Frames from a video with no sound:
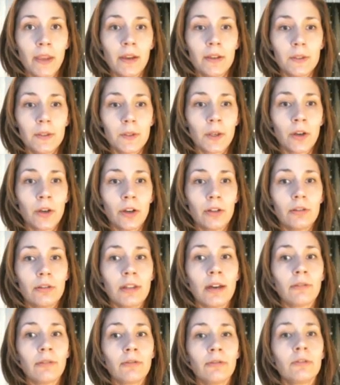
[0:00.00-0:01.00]
So
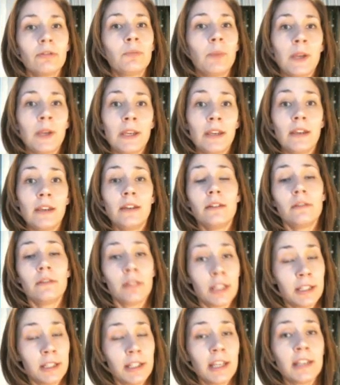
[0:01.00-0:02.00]
that could be
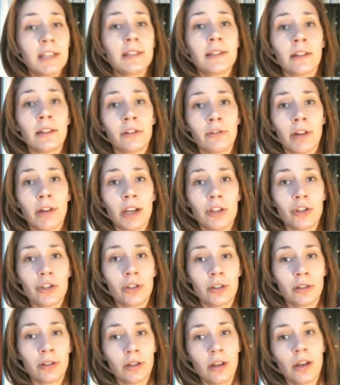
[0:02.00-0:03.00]
the
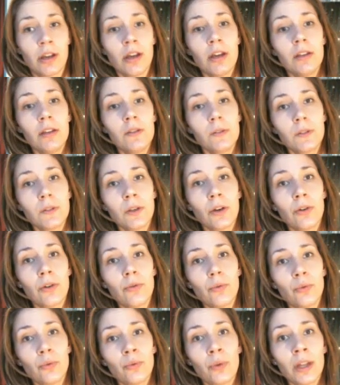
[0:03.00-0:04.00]
deceleration. So
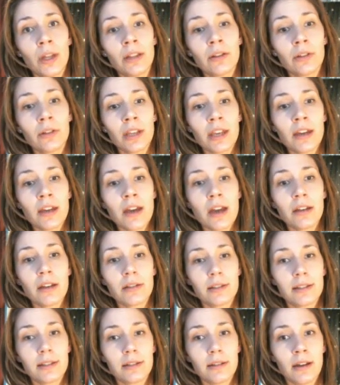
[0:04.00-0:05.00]
we're looking
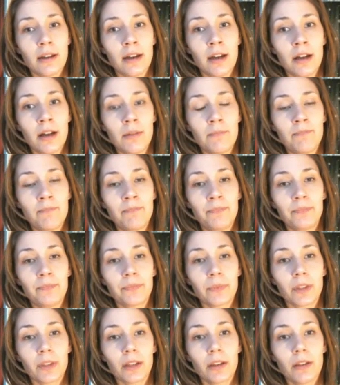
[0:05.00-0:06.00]
at
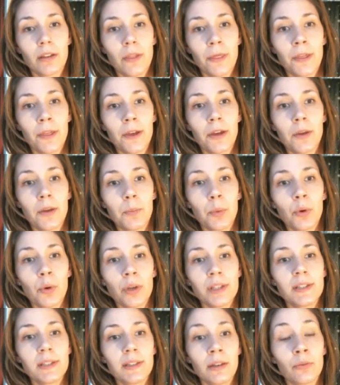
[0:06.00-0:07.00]
the
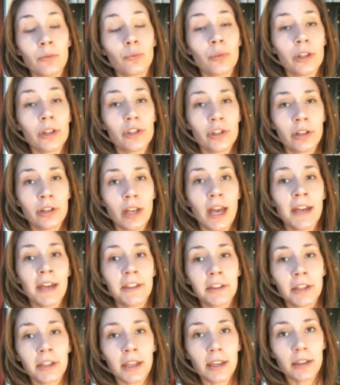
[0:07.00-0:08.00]
points at which an
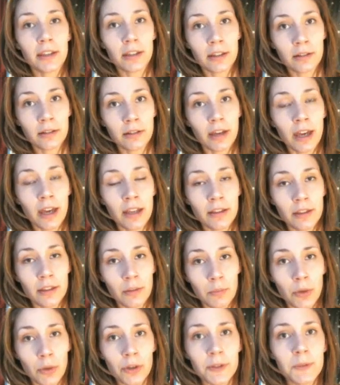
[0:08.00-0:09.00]
athlete can gain the
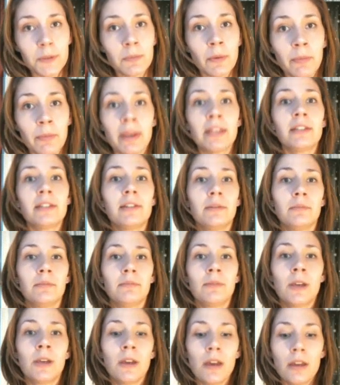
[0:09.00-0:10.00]
most momentum.
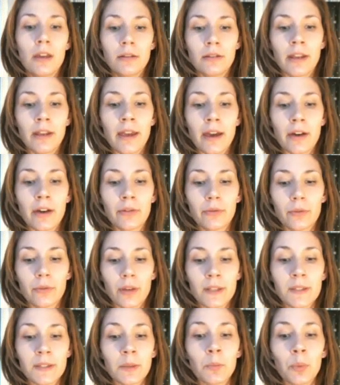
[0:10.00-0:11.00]
Now,
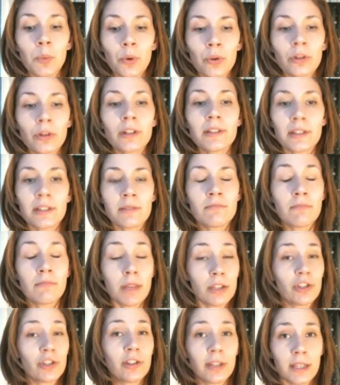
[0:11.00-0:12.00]
it's important to
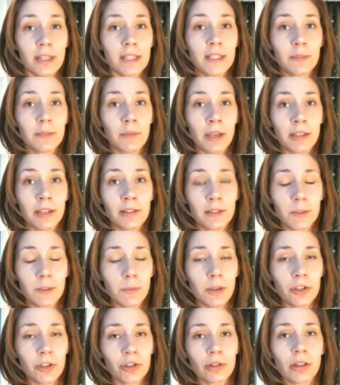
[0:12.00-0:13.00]
measure these speeds,
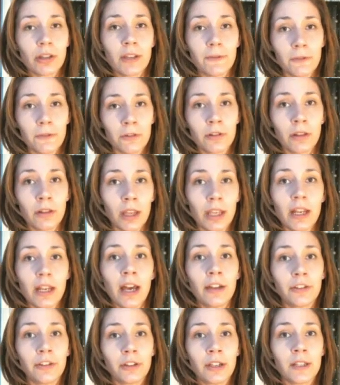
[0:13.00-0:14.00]
especially for elite
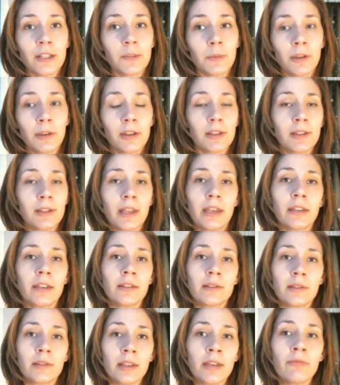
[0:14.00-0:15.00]
athletes, because they can
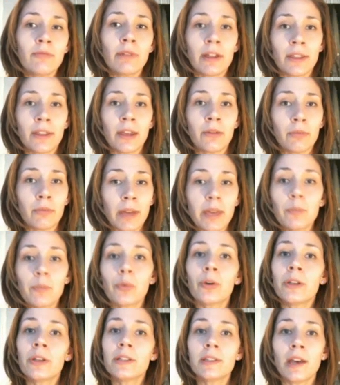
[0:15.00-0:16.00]
see where their weak
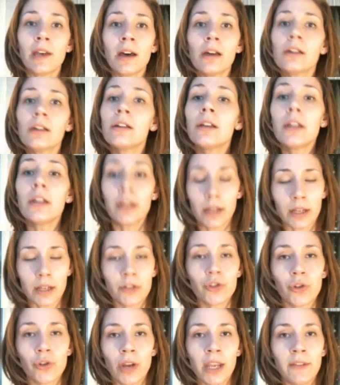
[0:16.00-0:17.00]
points are and
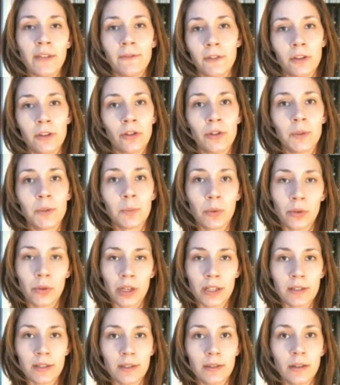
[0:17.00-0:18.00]
train for those
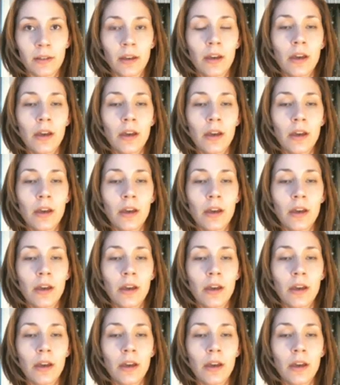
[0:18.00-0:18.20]
points.